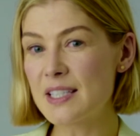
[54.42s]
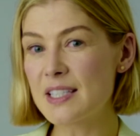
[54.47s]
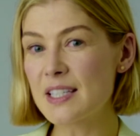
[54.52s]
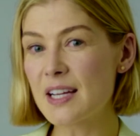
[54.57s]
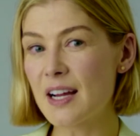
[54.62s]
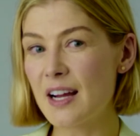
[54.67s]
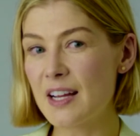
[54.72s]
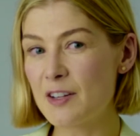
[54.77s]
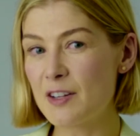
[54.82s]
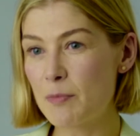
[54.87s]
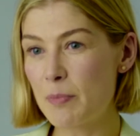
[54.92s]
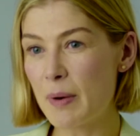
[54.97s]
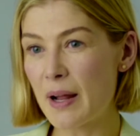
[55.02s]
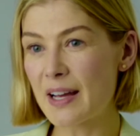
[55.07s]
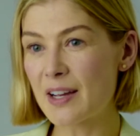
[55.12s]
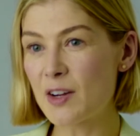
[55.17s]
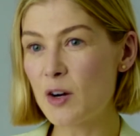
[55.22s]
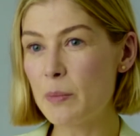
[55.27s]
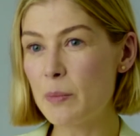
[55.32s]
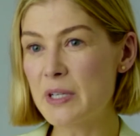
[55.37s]
kind of
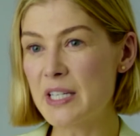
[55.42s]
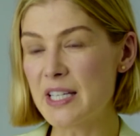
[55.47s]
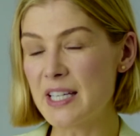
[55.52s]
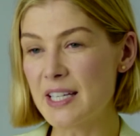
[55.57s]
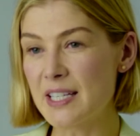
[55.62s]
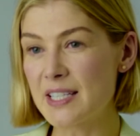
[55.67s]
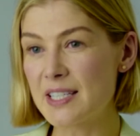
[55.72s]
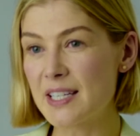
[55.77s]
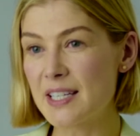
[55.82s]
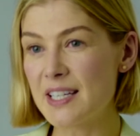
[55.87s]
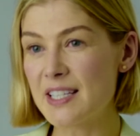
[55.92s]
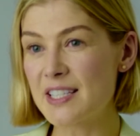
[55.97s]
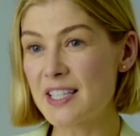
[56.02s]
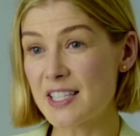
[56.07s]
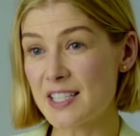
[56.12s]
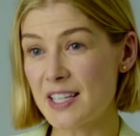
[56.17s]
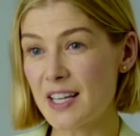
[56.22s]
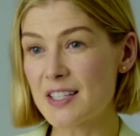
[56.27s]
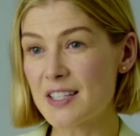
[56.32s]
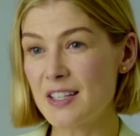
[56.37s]
black comedy. It's a
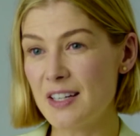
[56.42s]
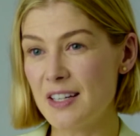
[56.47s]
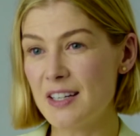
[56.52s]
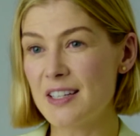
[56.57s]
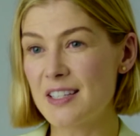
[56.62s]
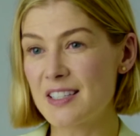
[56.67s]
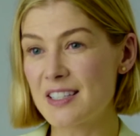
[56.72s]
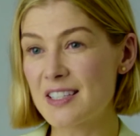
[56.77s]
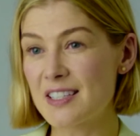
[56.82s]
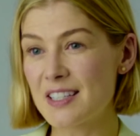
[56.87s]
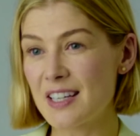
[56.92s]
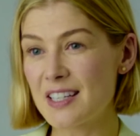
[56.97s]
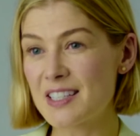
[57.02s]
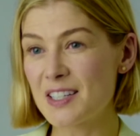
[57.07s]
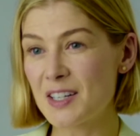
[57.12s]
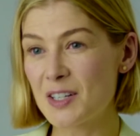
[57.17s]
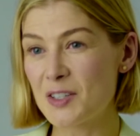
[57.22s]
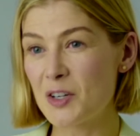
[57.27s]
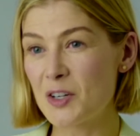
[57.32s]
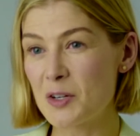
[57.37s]
satire. It's a
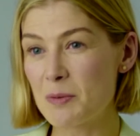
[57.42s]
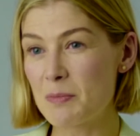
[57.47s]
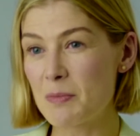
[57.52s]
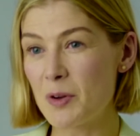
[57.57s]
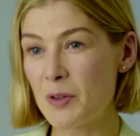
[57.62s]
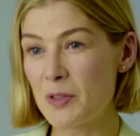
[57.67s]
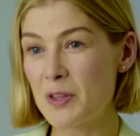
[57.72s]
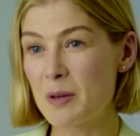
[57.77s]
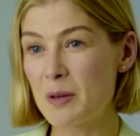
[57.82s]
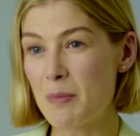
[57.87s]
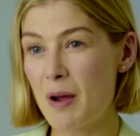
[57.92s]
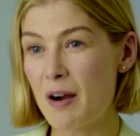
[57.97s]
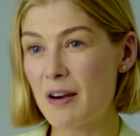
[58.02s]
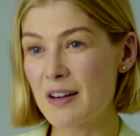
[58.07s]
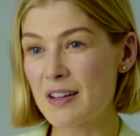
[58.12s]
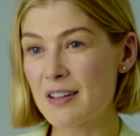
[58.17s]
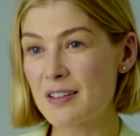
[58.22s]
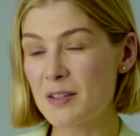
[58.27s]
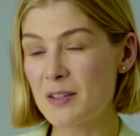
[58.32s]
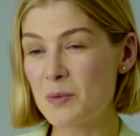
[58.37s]
satire on the
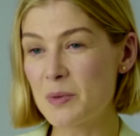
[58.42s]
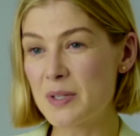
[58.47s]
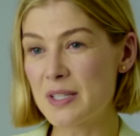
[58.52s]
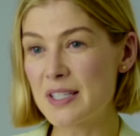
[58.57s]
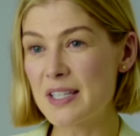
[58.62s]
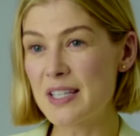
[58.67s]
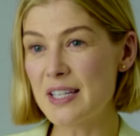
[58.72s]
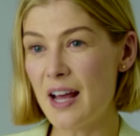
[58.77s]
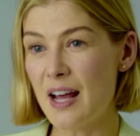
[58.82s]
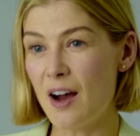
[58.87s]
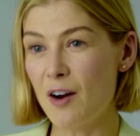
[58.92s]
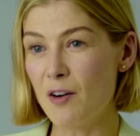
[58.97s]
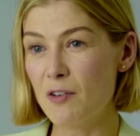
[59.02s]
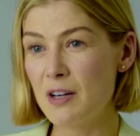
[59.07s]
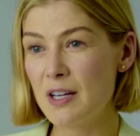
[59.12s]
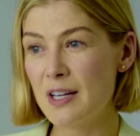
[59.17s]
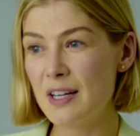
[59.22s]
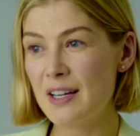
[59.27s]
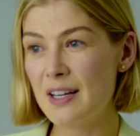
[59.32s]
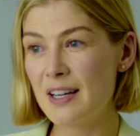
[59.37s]
America that we see
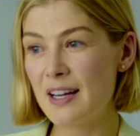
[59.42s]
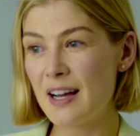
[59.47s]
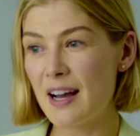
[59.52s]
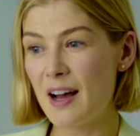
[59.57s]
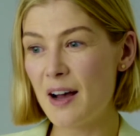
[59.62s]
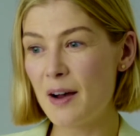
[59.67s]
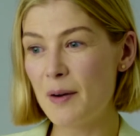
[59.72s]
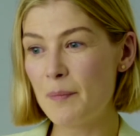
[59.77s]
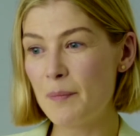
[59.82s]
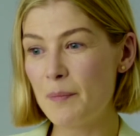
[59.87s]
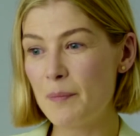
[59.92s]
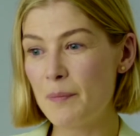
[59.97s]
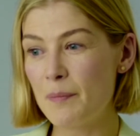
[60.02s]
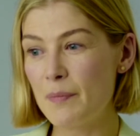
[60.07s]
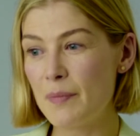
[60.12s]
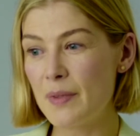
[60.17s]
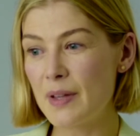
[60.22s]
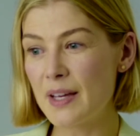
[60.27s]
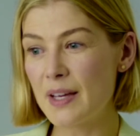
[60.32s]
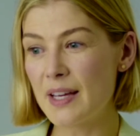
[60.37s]
now.
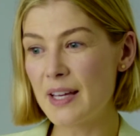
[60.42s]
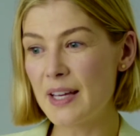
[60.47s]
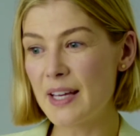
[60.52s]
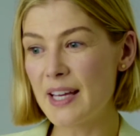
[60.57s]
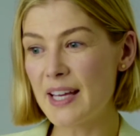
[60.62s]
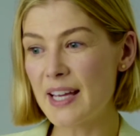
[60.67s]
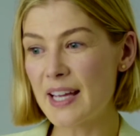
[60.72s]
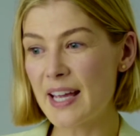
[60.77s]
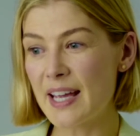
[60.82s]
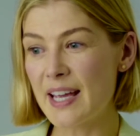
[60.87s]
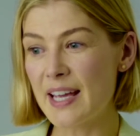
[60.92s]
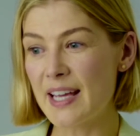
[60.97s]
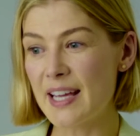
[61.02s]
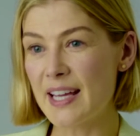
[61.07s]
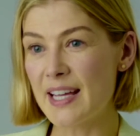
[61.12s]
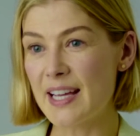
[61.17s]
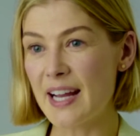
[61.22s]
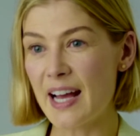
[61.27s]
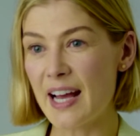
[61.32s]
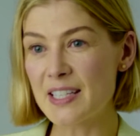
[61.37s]

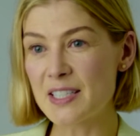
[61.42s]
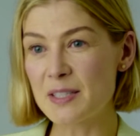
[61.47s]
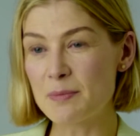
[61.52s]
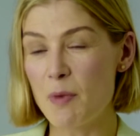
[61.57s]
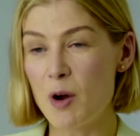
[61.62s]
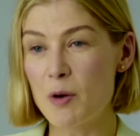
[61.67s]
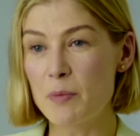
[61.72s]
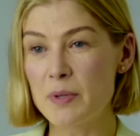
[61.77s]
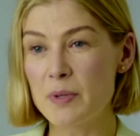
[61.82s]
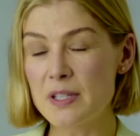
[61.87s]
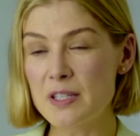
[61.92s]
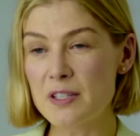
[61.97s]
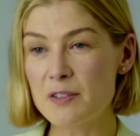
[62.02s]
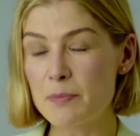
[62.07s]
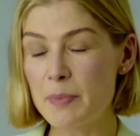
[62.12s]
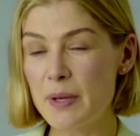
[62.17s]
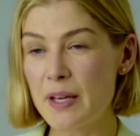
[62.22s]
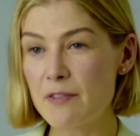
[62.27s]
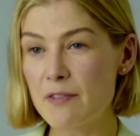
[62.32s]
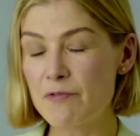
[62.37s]
It has moments
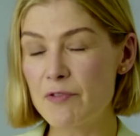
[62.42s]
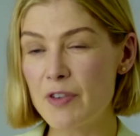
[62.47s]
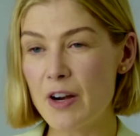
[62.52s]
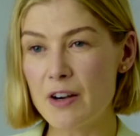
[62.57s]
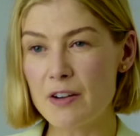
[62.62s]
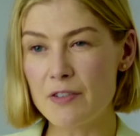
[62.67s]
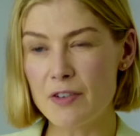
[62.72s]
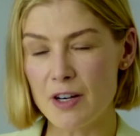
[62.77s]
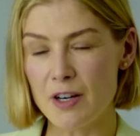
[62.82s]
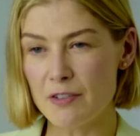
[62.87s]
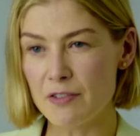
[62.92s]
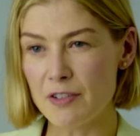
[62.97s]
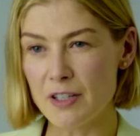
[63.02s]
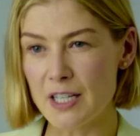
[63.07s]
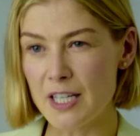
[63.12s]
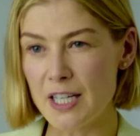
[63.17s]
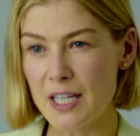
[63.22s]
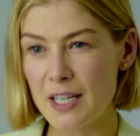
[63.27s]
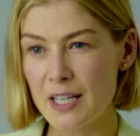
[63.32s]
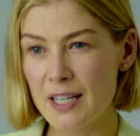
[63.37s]
of being very, very
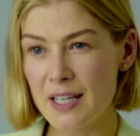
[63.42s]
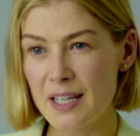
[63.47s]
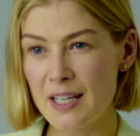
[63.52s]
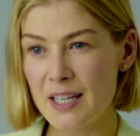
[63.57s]
funny,